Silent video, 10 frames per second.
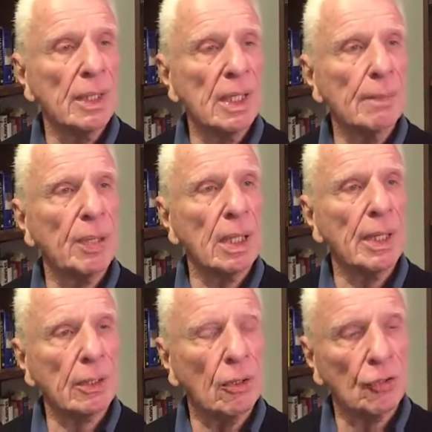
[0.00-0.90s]
the
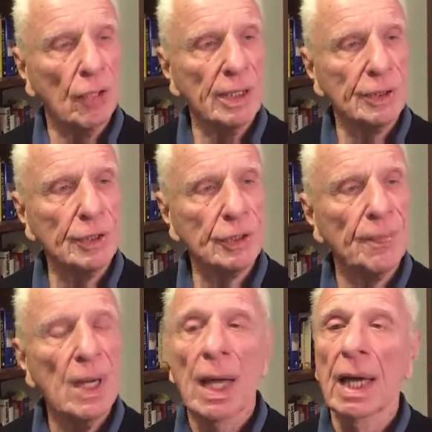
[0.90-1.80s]
political crisis.
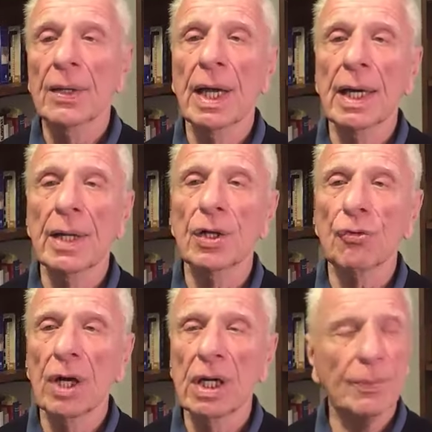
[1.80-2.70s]
And then in the
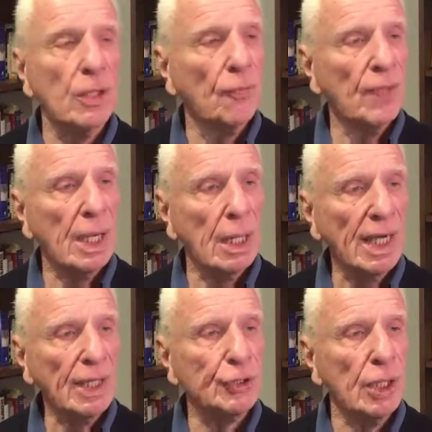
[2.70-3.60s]
run-up to the
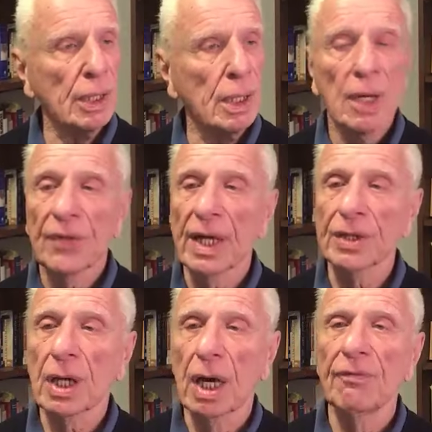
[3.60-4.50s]
election,
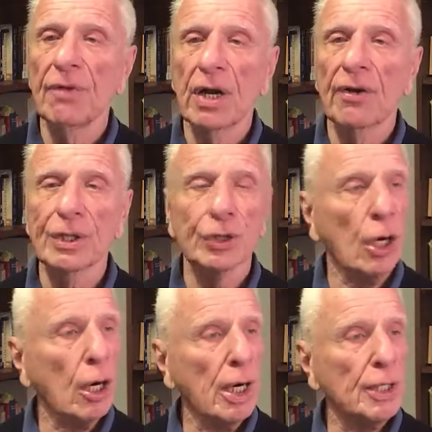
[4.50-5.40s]
things got very
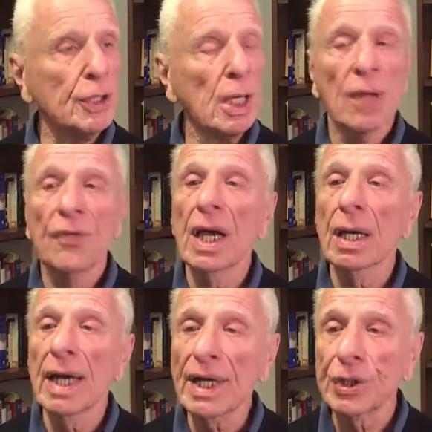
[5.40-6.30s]
charged. The
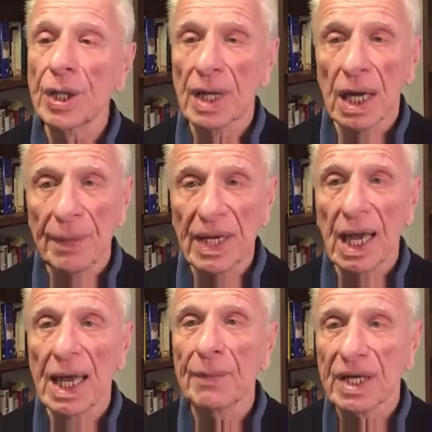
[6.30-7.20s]
election then
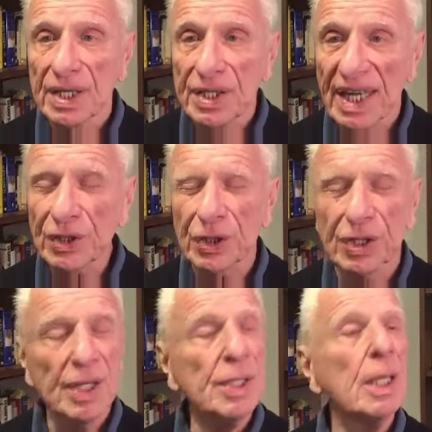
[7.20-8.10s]
became
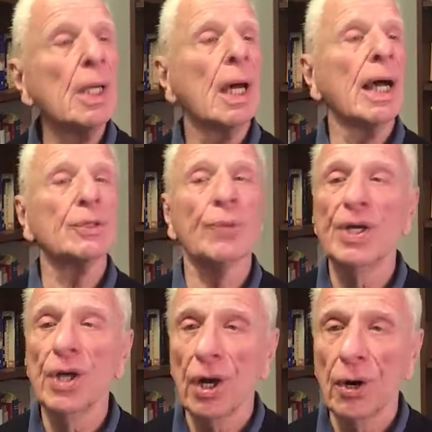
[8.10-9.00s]
contested, as we
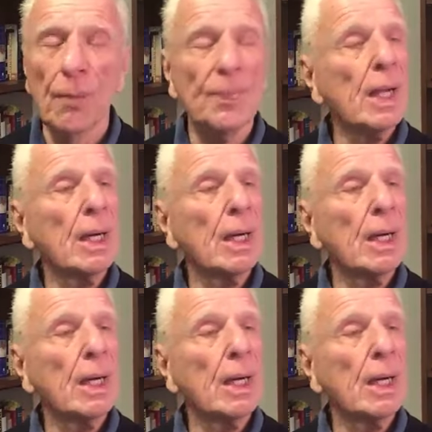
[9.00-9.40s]
know,